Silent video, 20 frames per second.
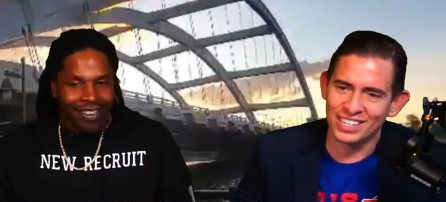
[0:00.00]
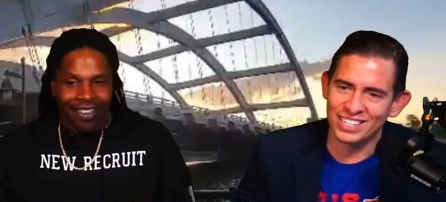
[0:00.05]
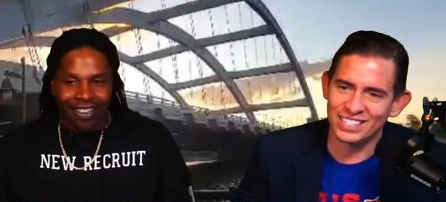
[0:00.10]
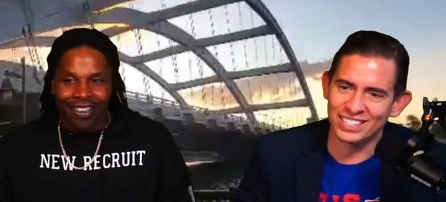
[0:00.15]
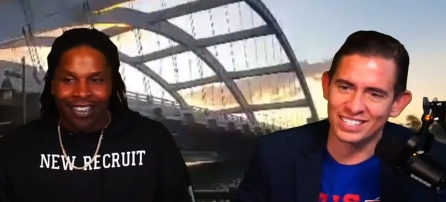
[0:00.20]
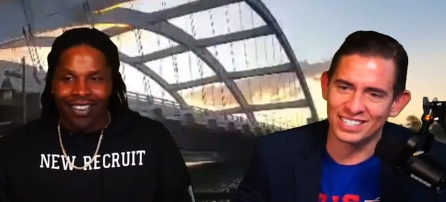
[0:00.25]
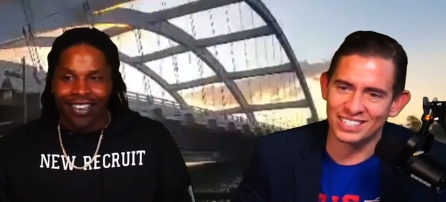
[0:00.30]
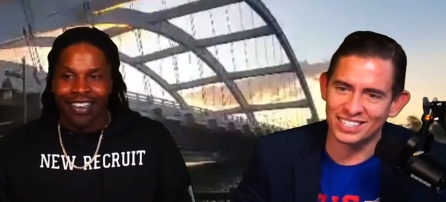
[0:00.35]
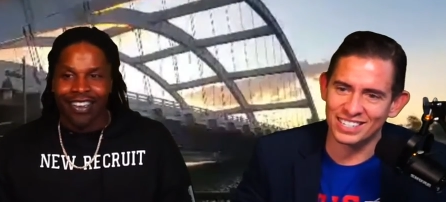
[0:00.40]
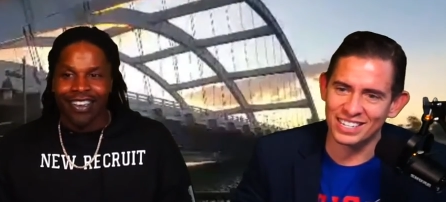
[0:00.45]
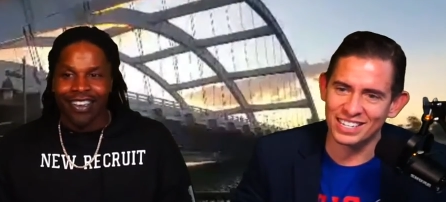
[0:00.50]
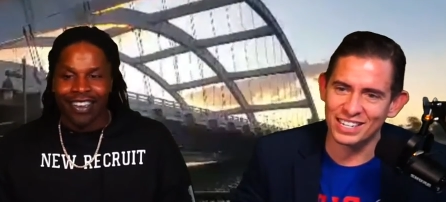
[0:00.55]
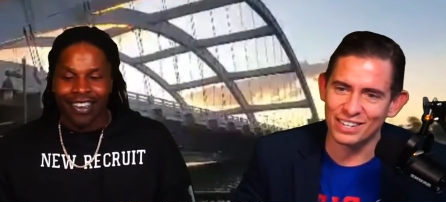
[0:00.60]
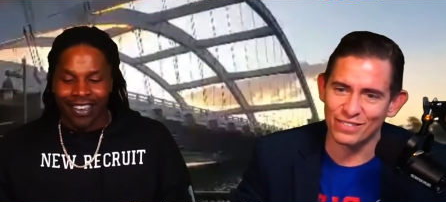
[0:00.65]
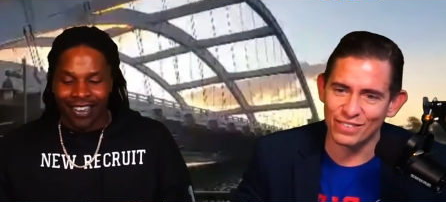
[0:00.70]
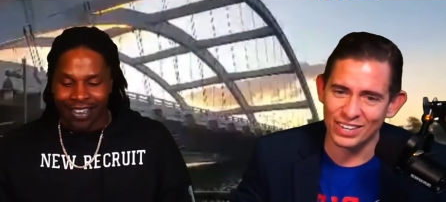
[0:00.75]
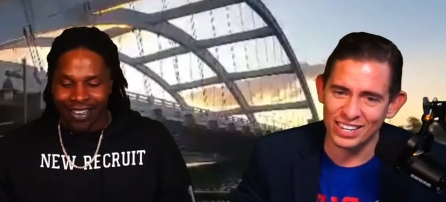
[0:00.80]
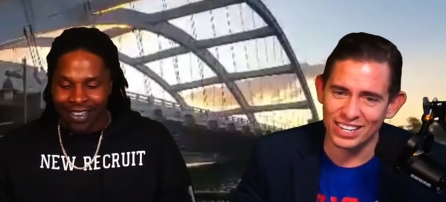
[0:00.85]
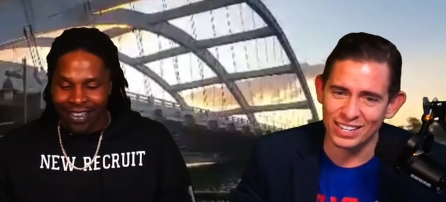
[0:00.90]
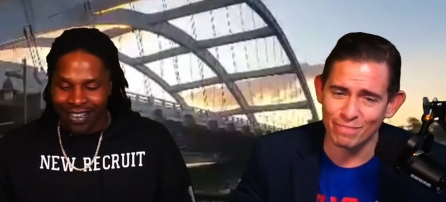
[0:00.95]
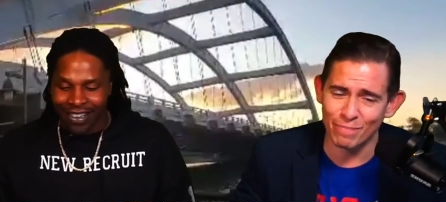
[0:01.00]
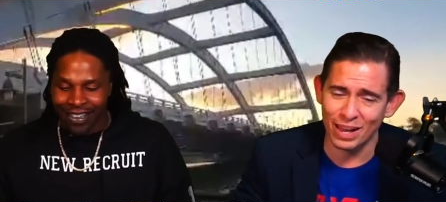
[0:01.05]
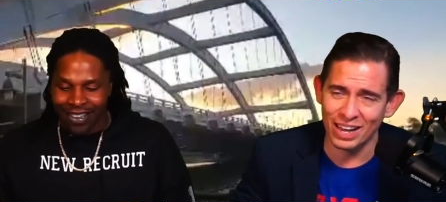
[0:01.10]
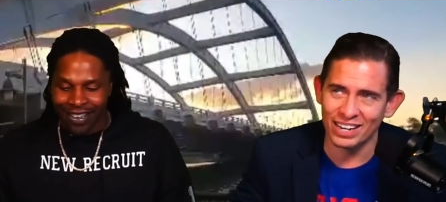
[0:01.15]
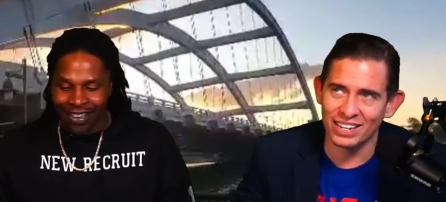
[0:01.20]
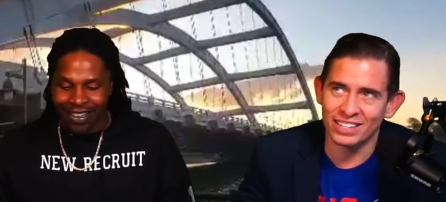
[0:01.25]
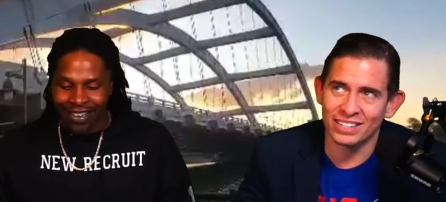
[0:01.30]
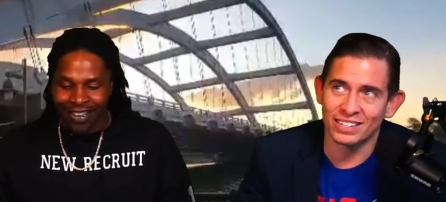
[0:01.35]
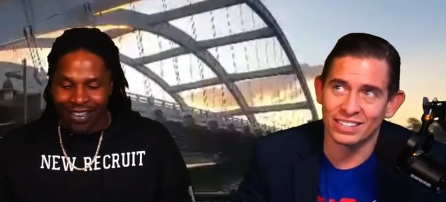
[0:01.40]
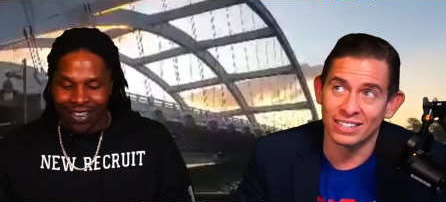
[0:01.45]
Speaker 1: into the TV
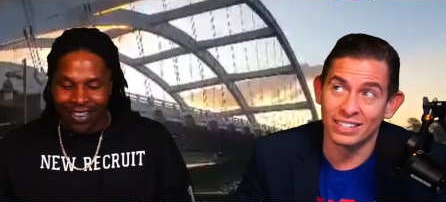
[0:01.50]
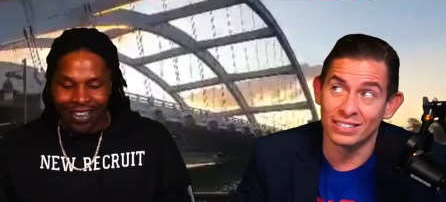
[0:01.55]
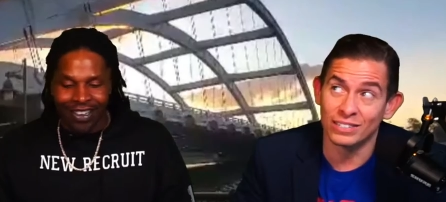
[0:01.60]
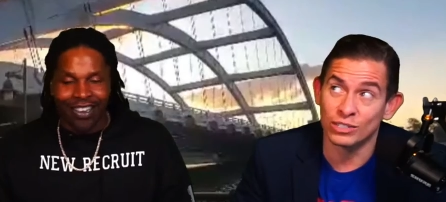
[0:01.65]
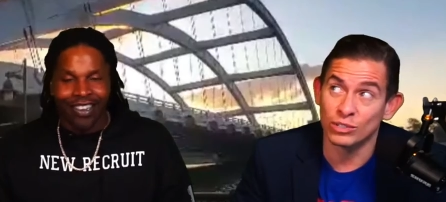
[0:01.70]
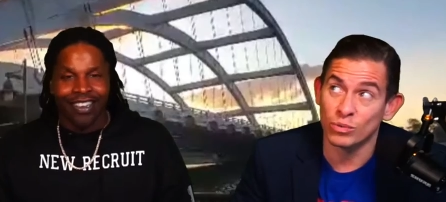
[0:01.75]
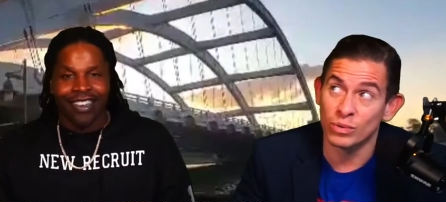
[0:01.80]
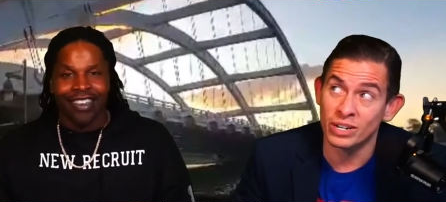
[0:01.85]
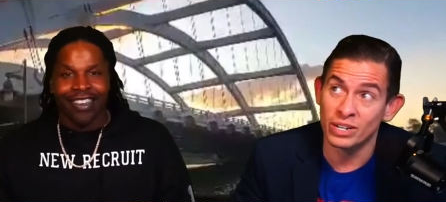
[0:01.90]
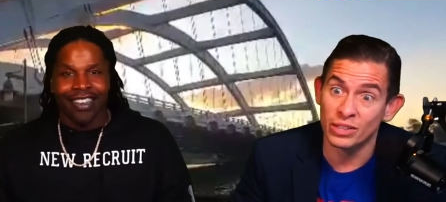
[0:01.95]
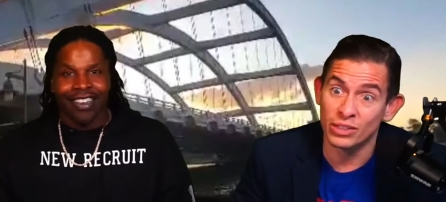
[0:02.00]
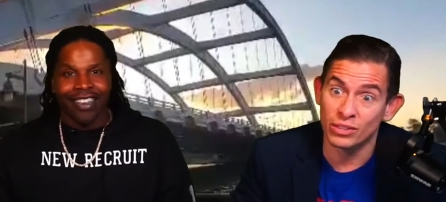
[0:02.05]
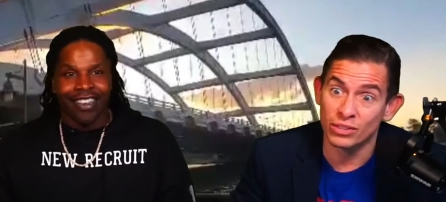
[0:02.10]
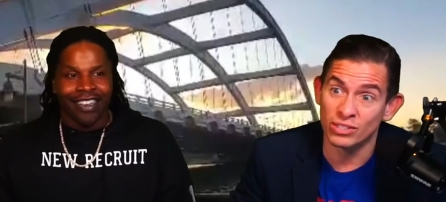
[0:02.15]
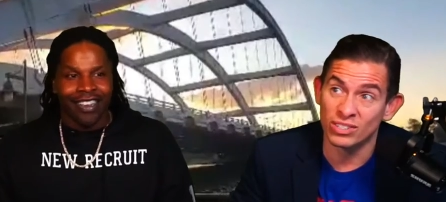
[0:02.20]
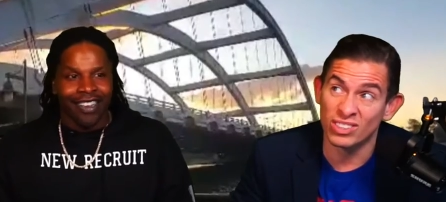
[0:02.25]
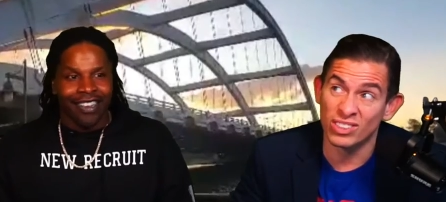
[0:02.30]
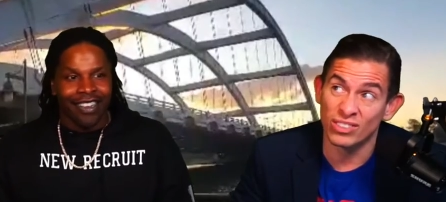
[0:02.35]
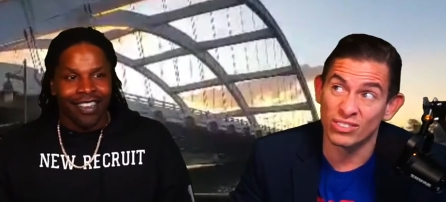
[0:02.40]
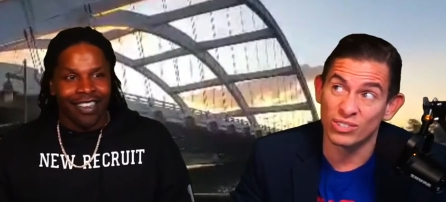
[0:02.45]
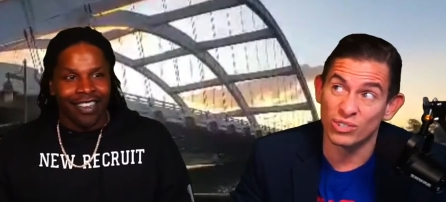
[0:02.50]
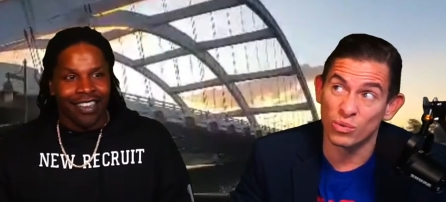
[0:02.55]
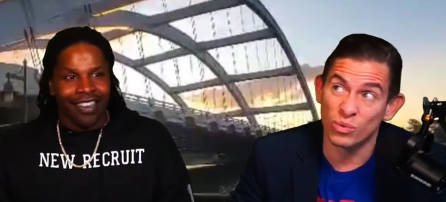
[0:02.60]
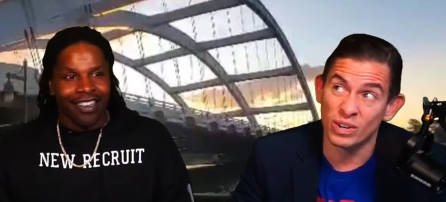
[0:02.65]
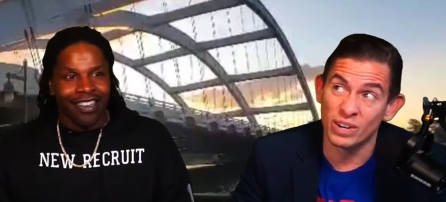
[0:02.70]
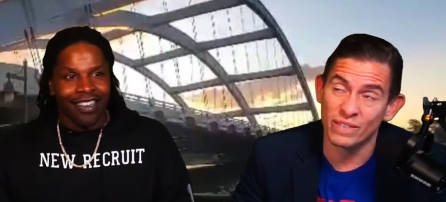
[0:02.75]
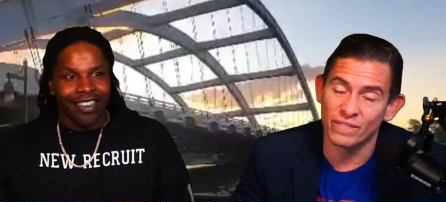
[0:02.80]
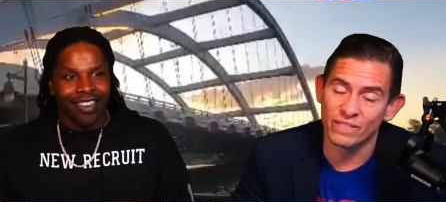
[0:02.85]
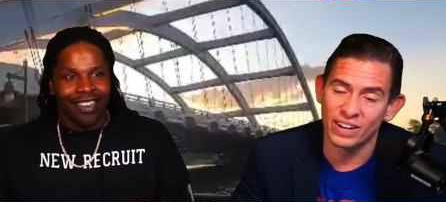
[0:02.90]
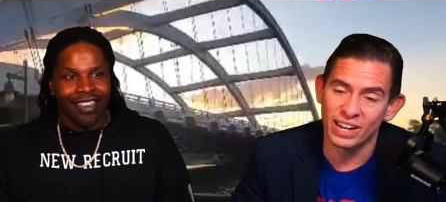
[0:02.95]
back in the, that's 20,
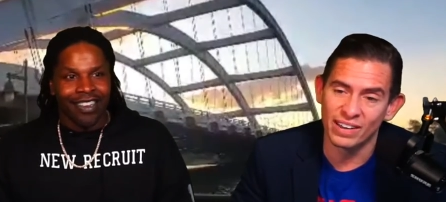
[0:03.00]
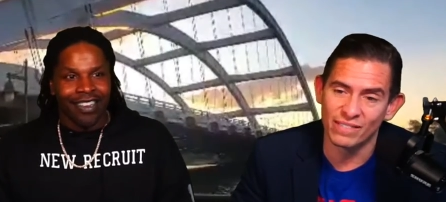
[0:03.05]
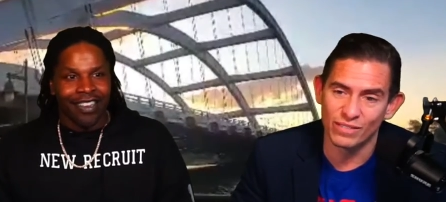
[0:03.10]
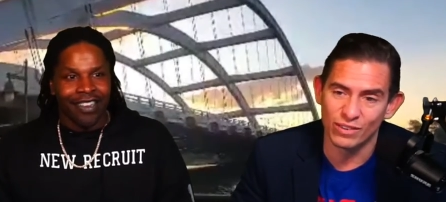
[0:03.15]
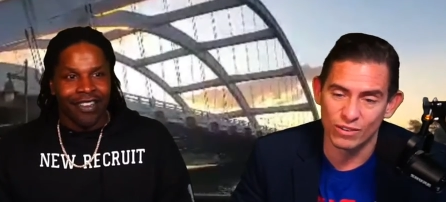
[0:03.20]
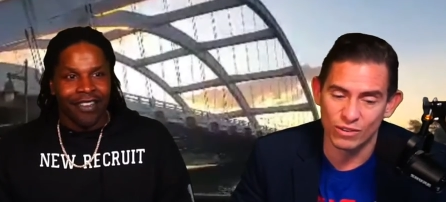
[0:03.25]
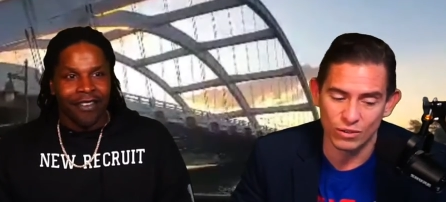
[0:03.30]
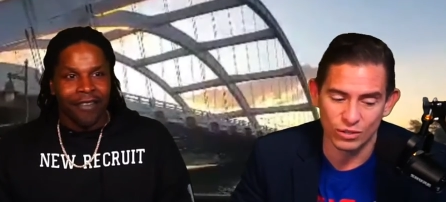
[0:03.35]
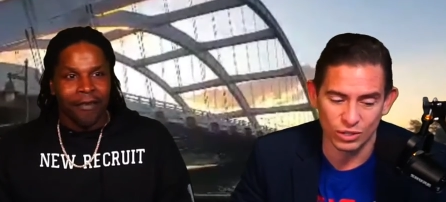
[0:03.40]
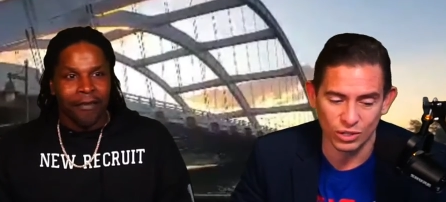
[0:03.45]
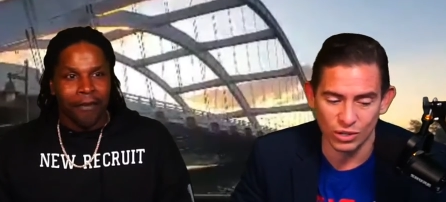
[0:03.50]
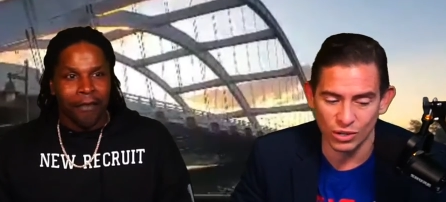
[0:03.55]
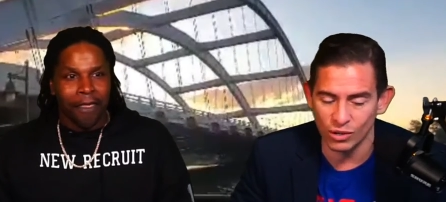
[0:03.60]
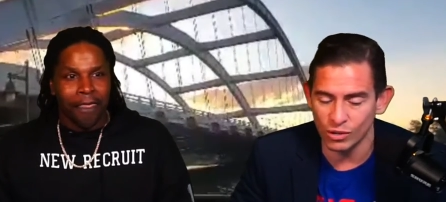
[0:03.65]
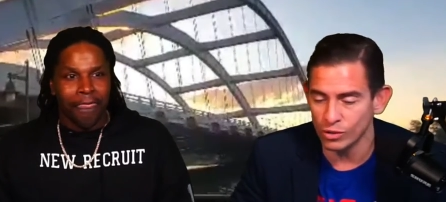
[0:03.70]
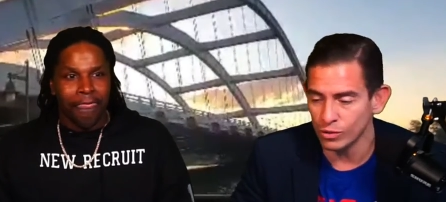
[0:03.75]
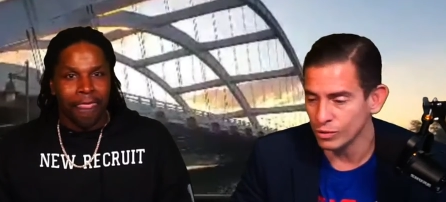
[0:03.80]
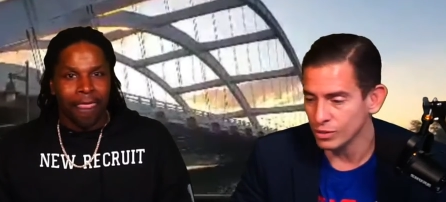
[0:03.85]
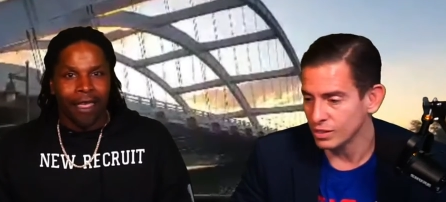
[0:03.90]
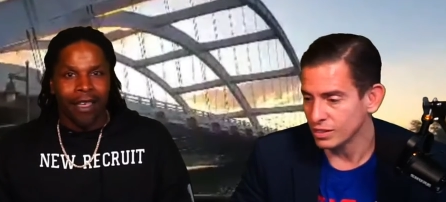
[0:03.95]
25 years ago.